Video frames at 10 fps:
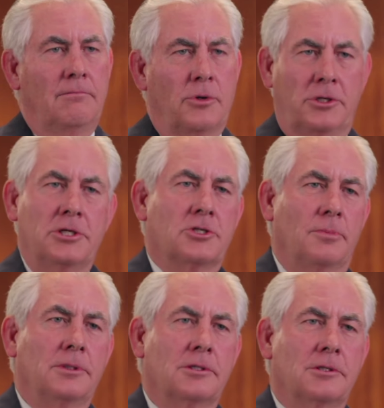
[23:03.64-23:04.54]

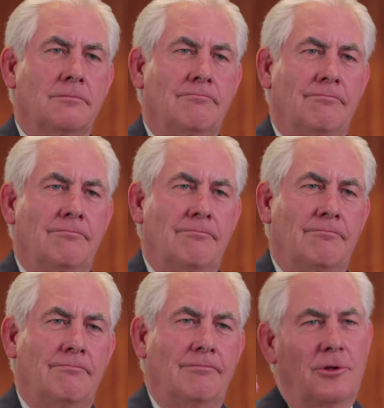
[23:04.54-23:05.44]
participants,
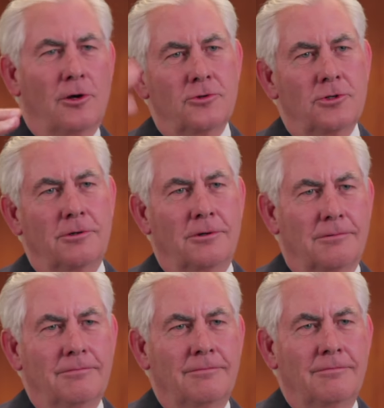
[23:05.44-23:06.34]
those who
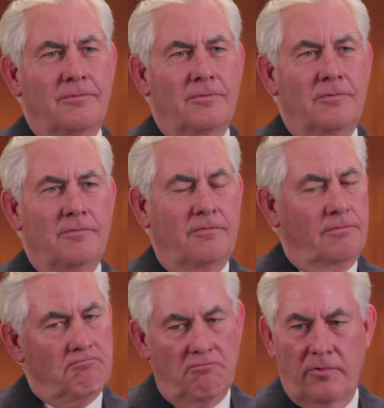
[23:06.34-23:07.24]
are
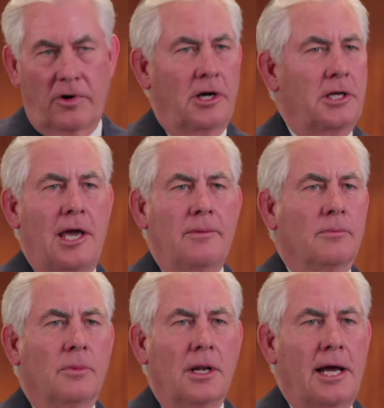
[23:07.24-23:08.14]
very
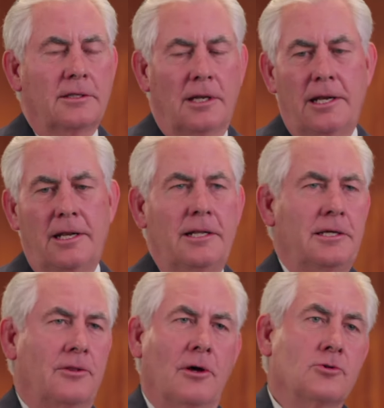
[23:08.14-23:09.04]
capable
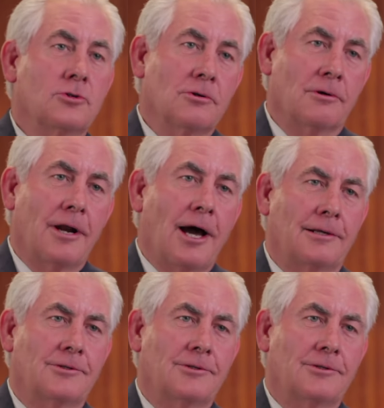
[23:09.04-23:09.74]
athletically and those who are not